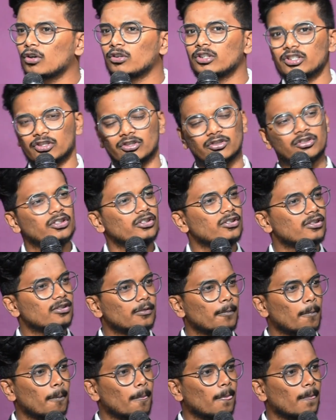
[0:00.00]

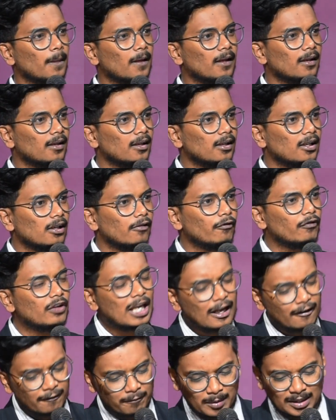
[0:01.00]
decisions. We
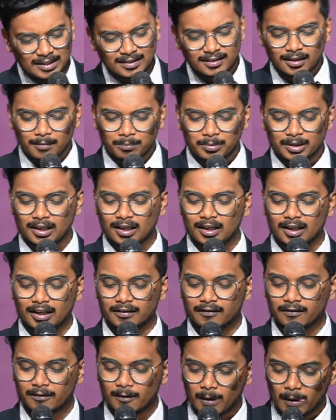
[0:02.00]
have messed up in our
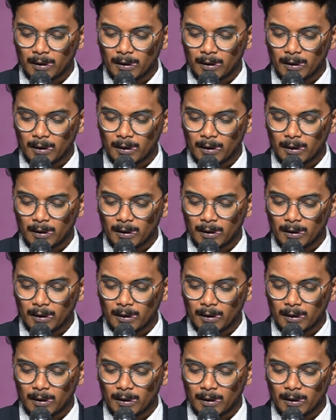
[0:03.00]
life.